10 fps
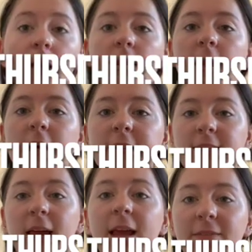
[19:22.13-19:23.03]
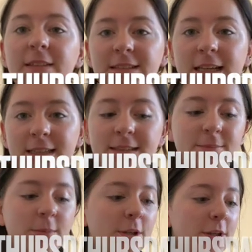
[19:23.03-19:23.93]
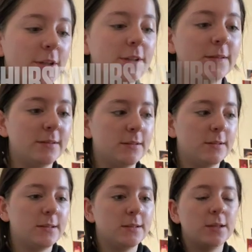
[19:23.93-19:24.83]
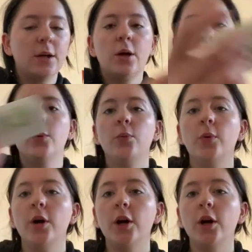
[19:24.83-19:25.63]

Last day of assessment. Woo!